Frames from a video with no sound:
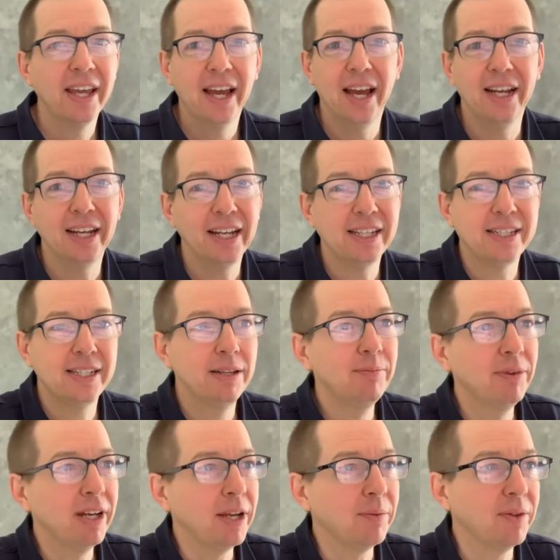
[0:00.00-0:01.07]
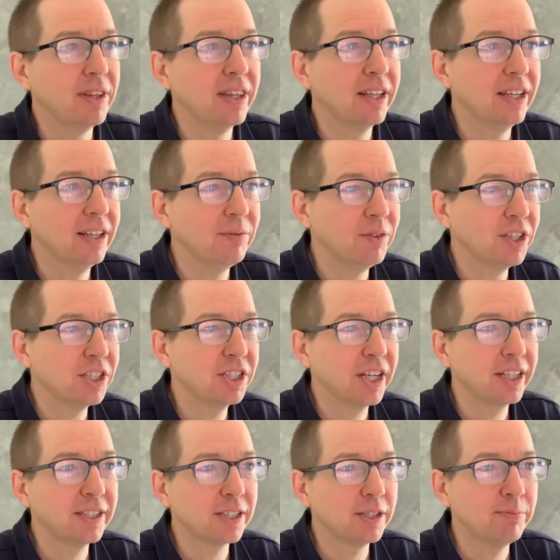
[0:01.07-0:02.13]
And then similarly with the
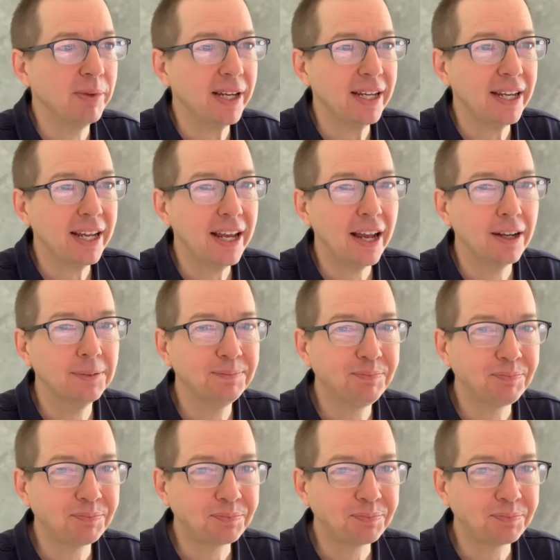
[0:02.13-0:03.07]
shutter speed here,